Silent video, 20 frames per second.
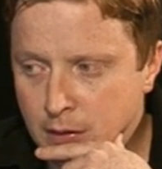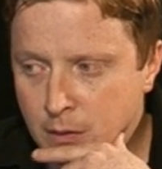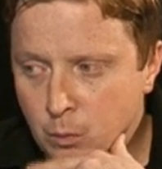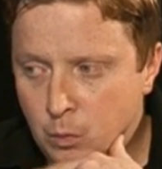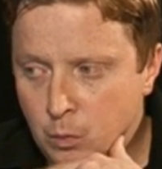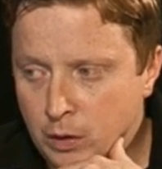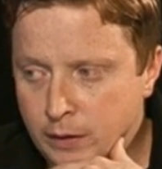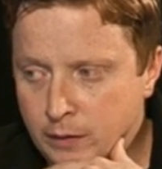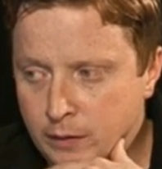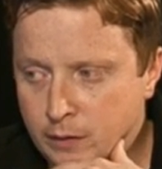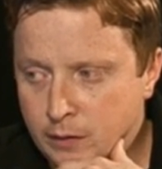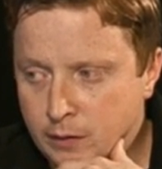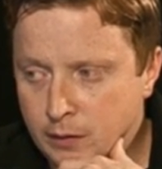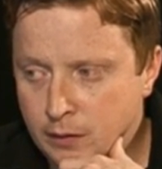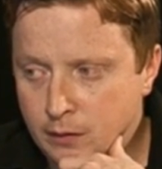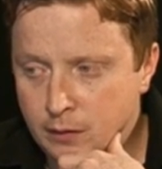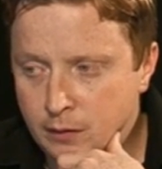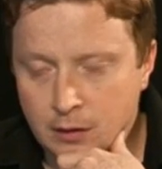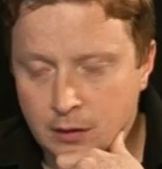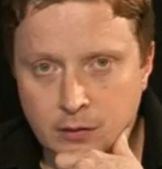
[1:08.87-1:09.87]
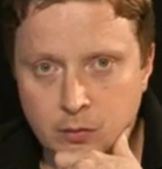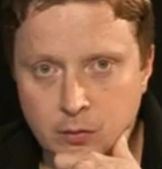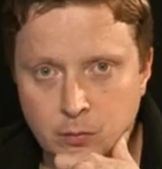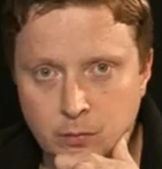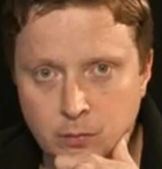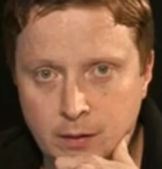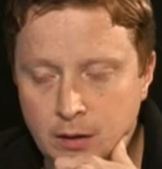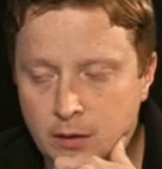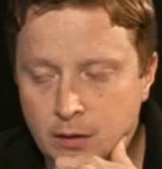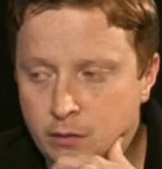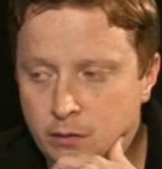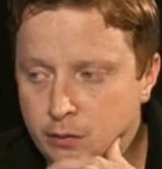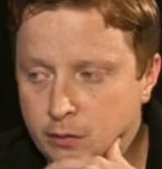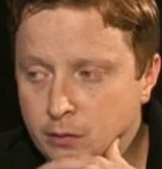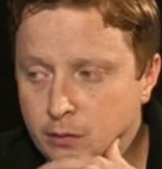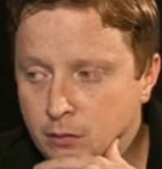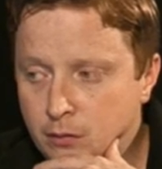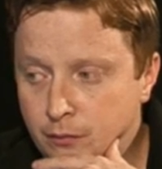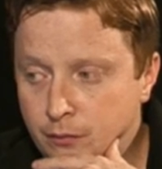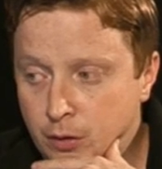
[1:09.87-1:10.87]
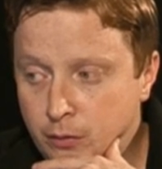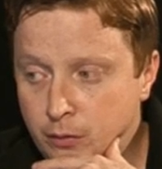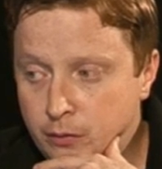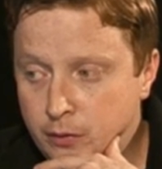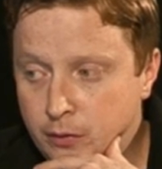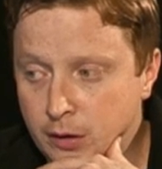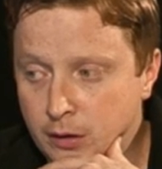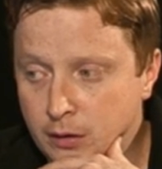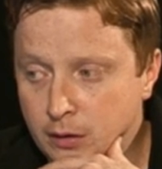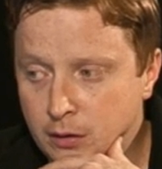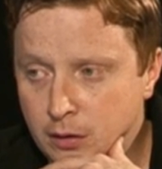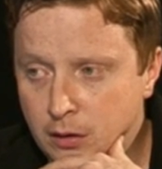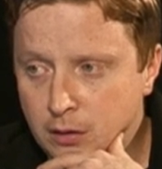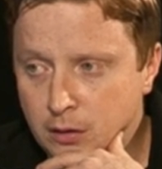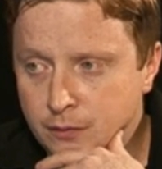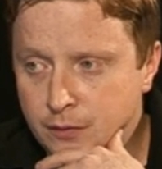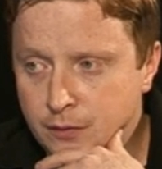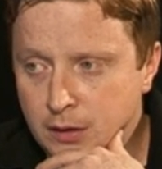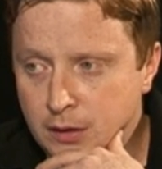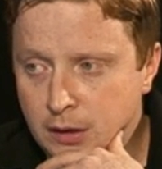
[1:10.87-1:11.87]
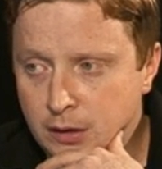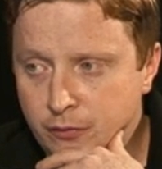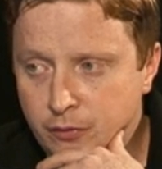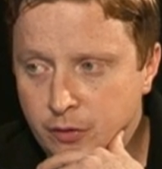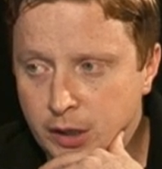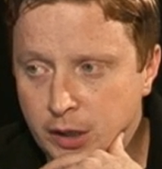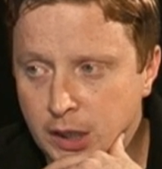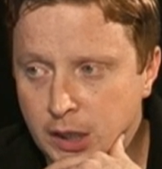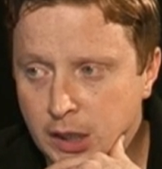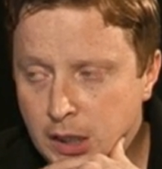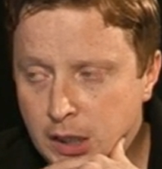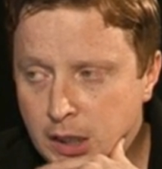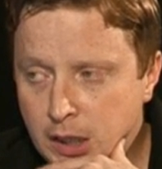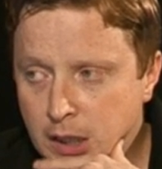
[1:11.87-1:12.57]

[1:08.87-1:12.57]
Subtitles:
White is in little danger of losing after E3,